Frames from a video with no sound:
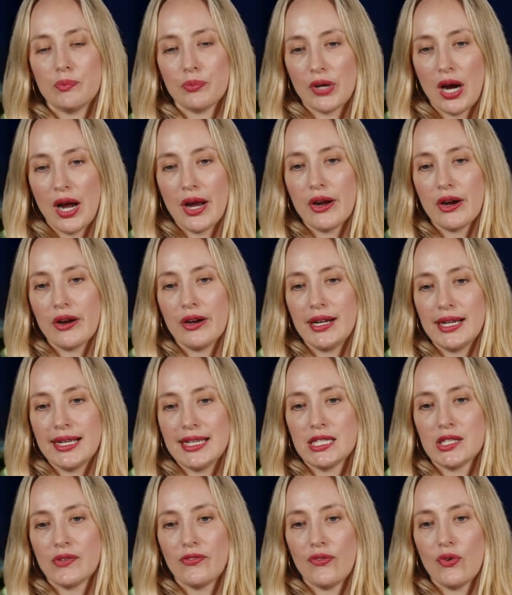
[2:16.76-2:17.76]

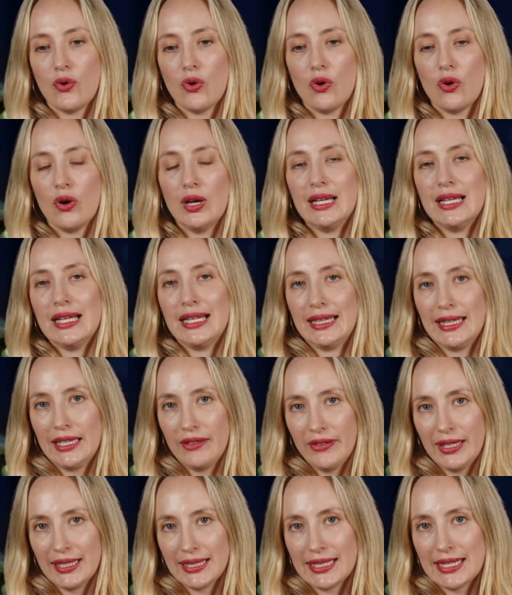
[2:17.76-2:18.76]
priorities for
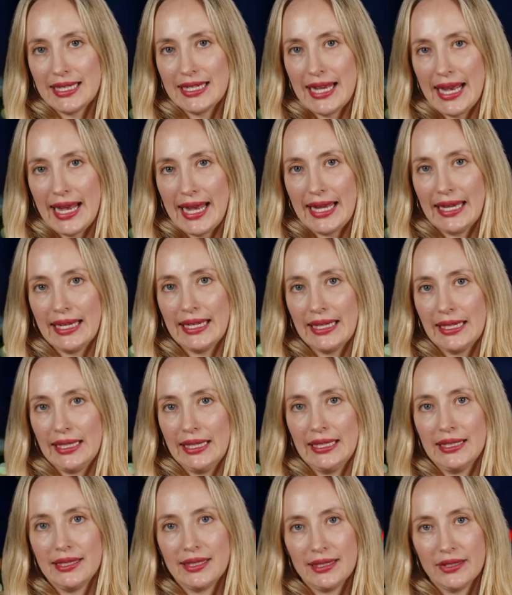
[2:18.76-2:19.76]
living today
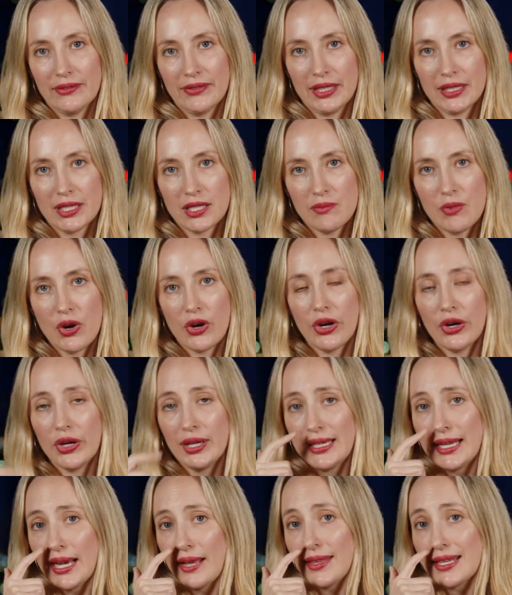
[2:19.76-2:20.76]
and living
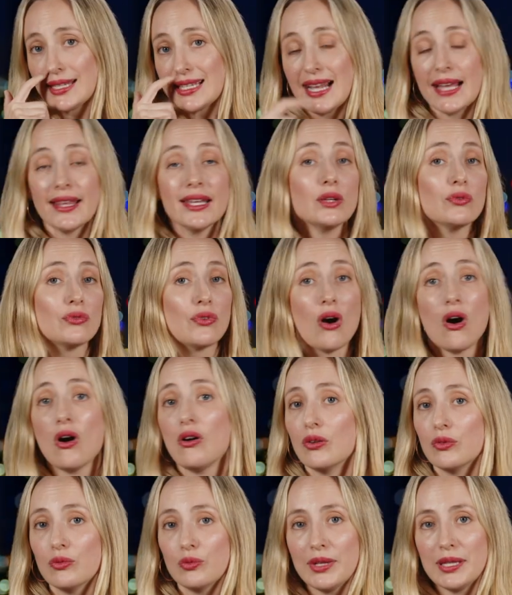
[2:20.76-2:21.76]
tomorrow. Now, there's nothing
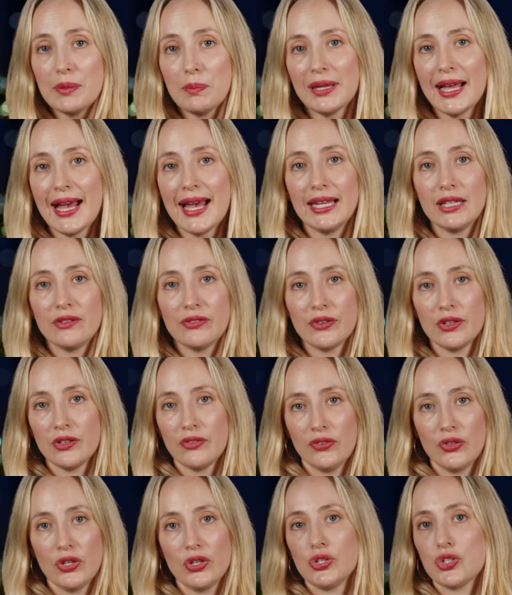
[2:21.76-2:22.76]
wrong with planning for the
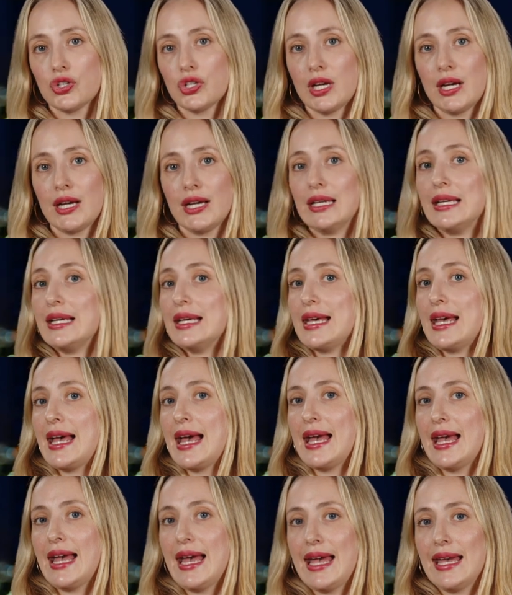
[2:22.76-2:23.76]
future
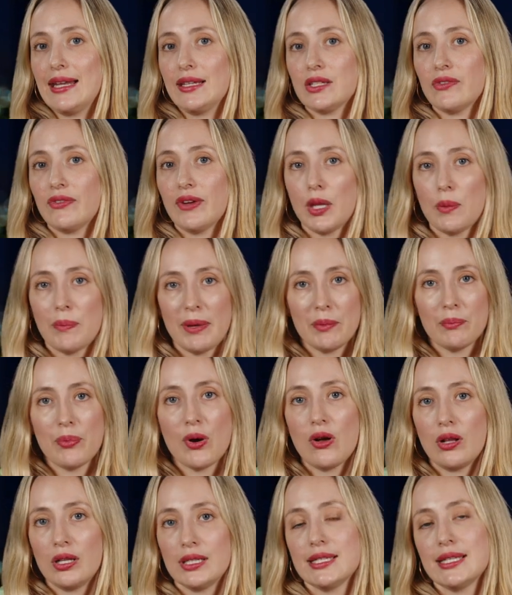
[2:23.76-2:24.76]
and developing
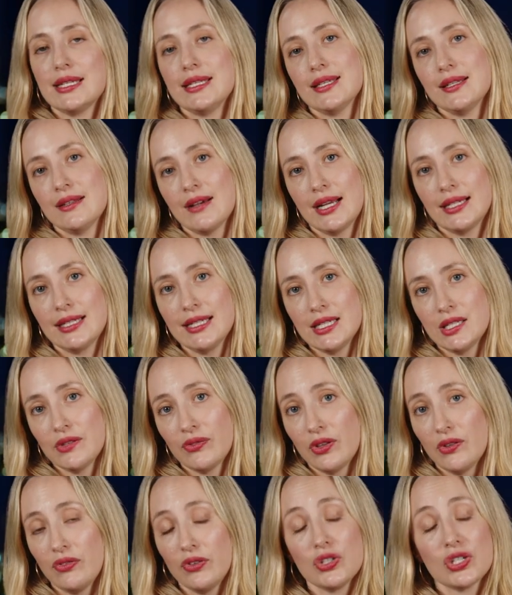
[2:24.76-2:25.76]
policies and ideas
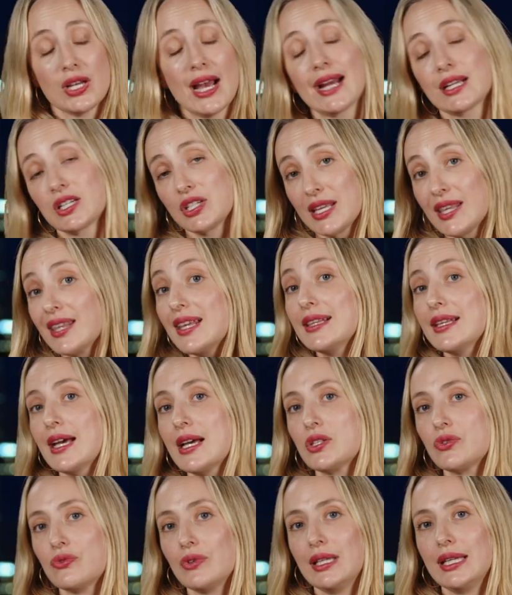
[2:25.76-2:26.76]
for the future. I actually think
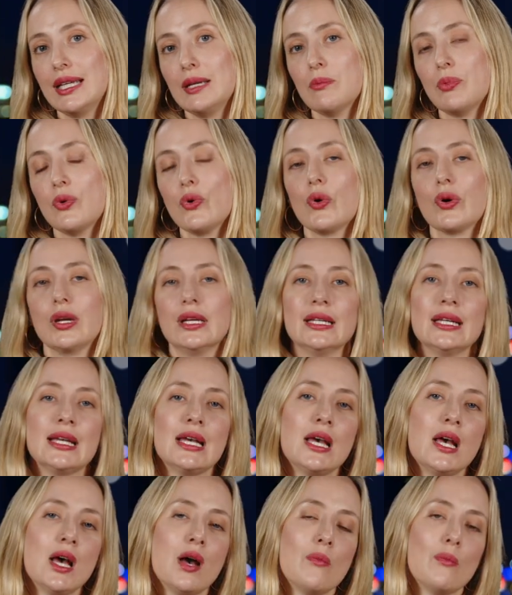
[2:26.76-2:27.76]
that's really important.
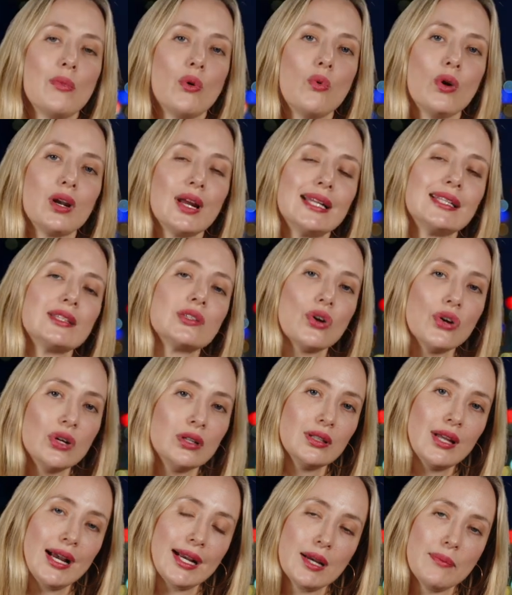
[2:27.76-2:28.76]
But what I
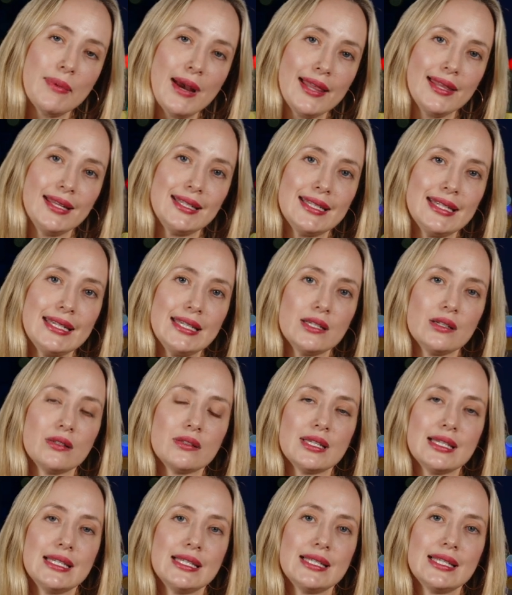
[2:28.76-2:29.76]
don't like about the
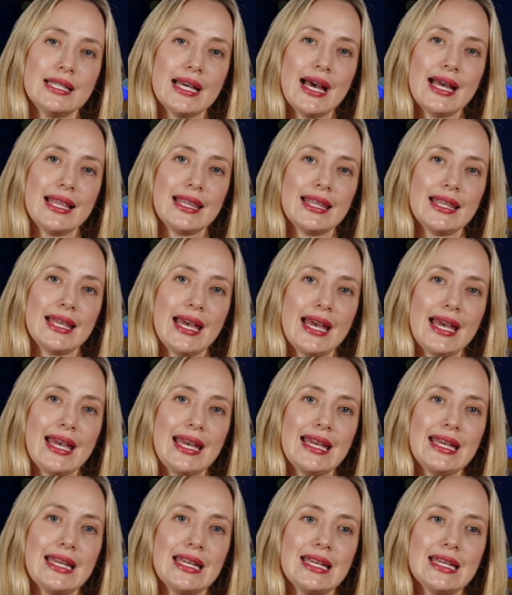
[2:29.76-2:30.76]
Teals is that
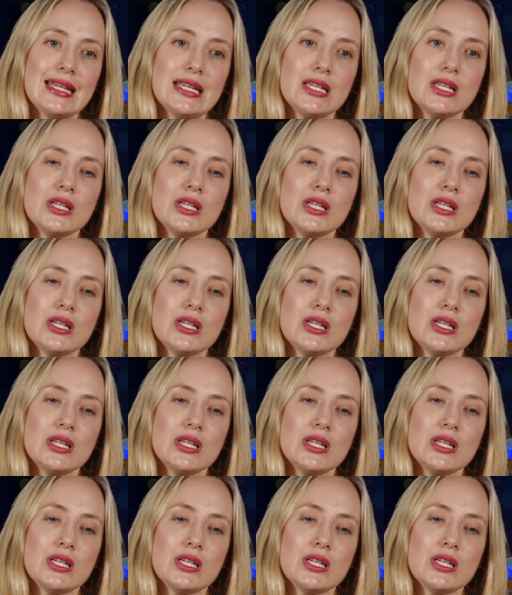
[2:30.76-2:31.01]
they